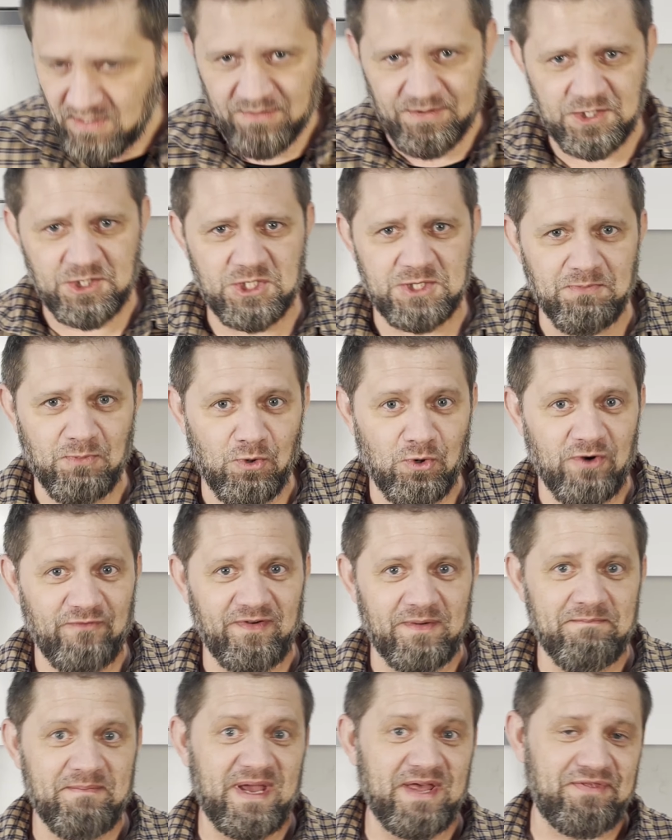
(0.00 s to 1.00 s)
this is more of
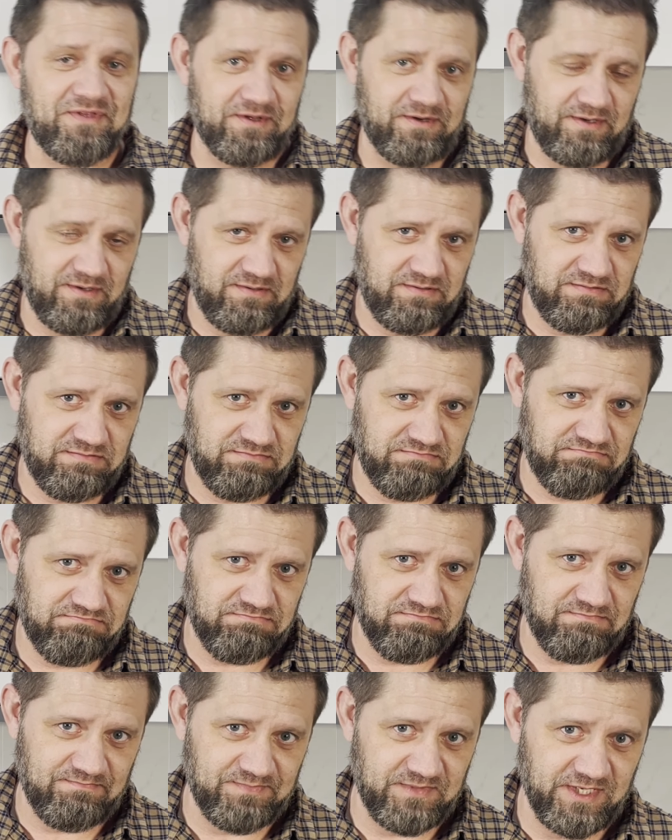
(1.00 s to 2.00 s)
a method
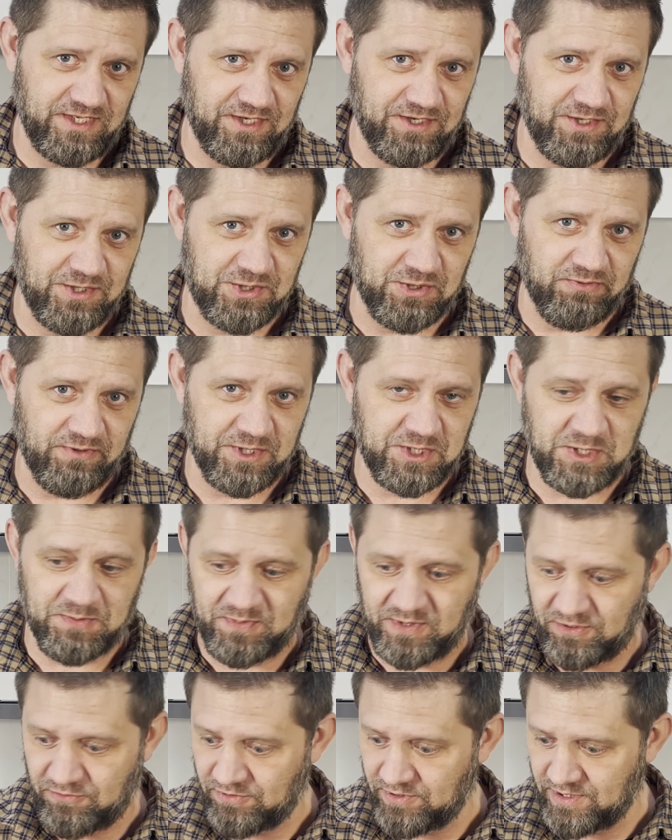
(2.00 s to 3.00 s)
than it is a
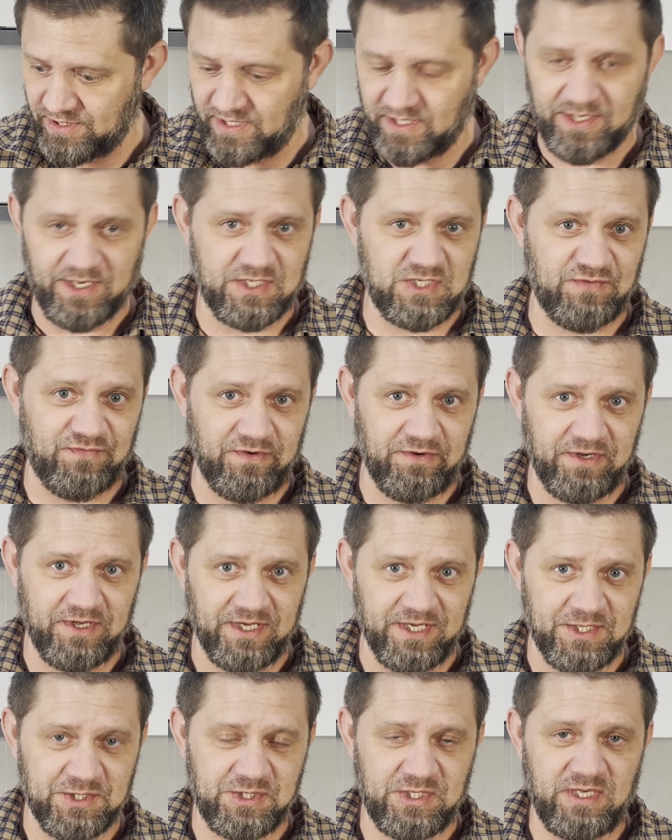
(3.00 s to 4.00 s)
recipe really, and it's
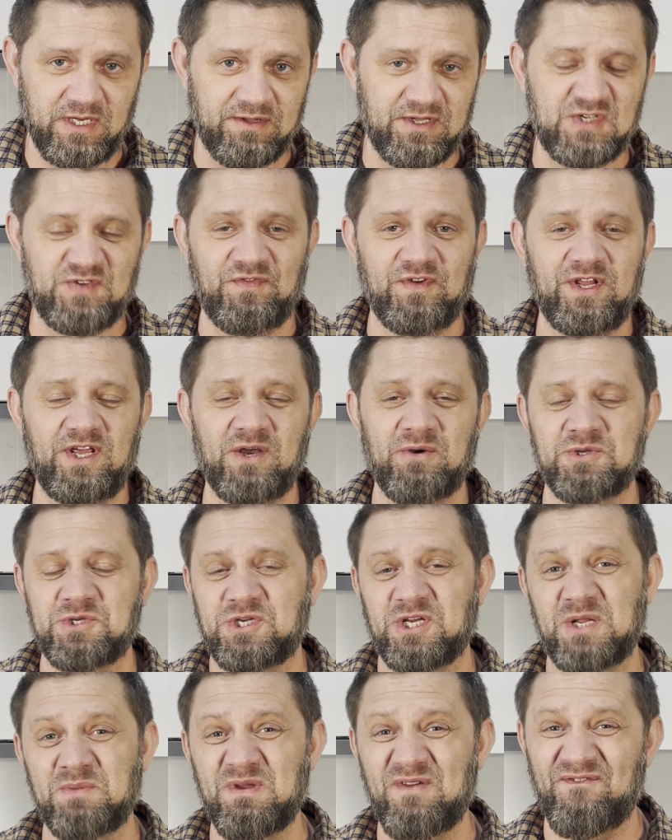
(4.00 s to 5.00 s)
very easy, and this video is
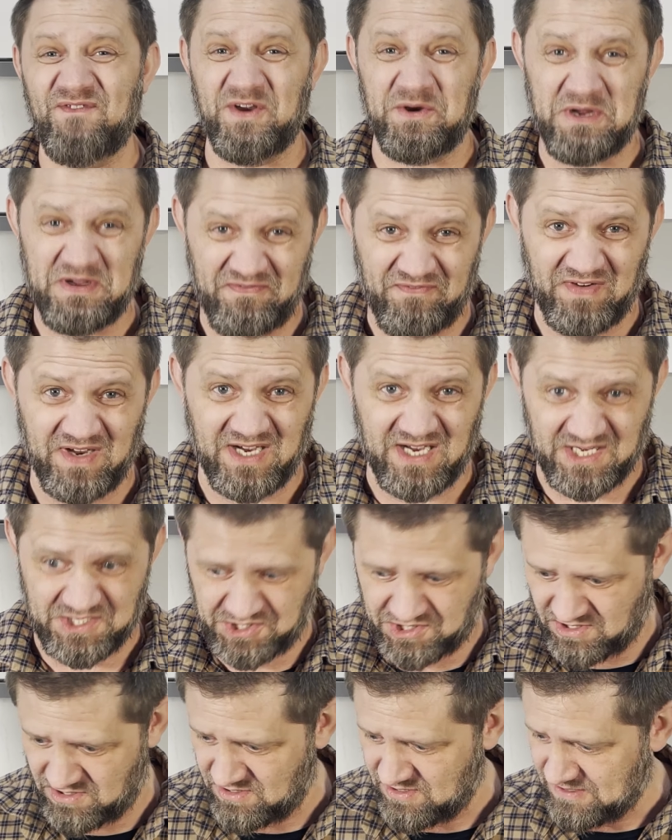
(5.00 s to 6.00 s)
going to be very
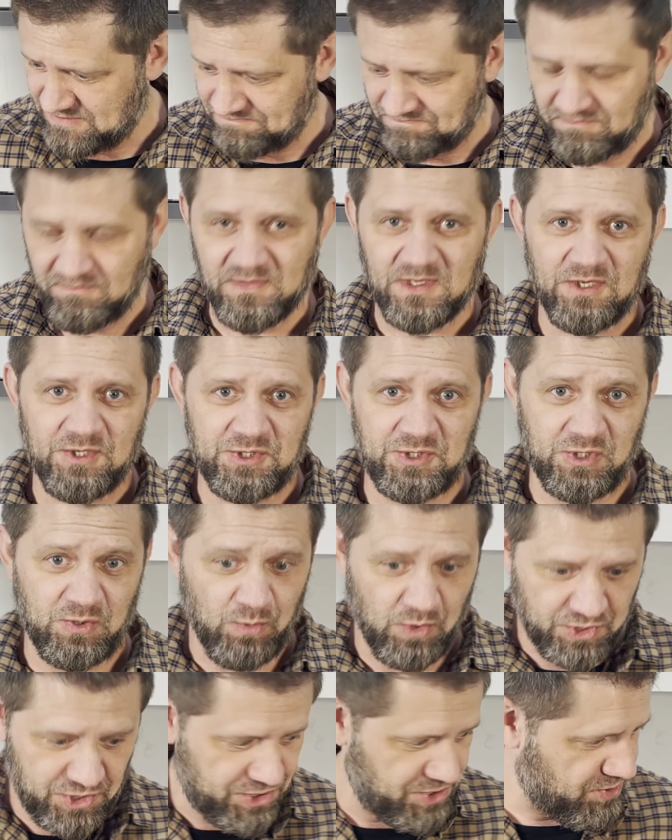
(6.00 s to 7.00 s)
fast, so
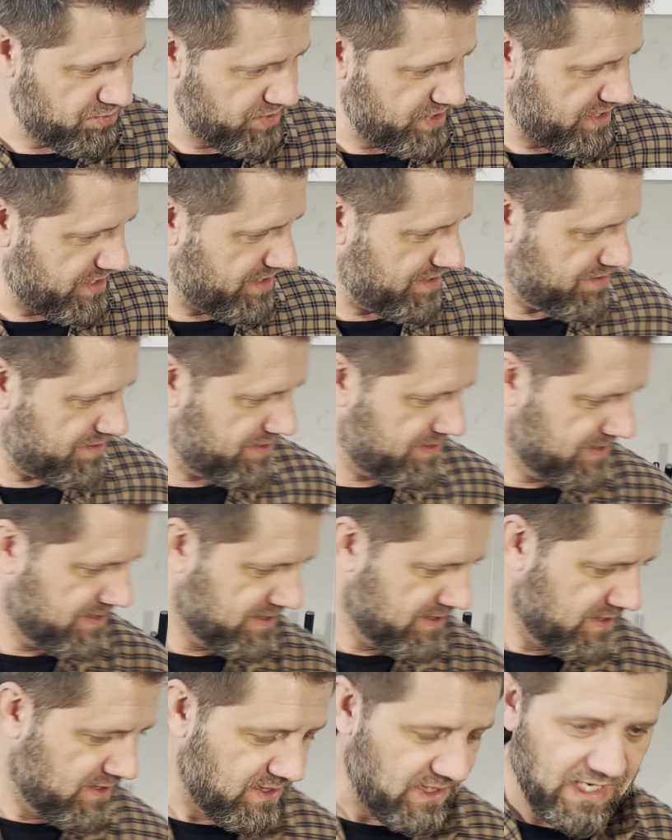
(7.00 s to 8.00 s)
watch it till the end.
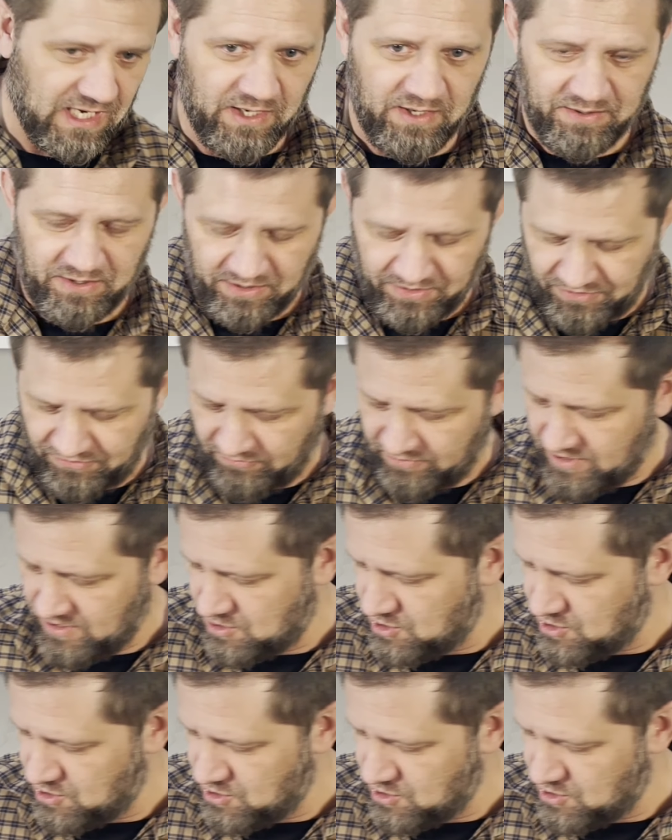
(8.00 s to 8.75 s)
I've got 3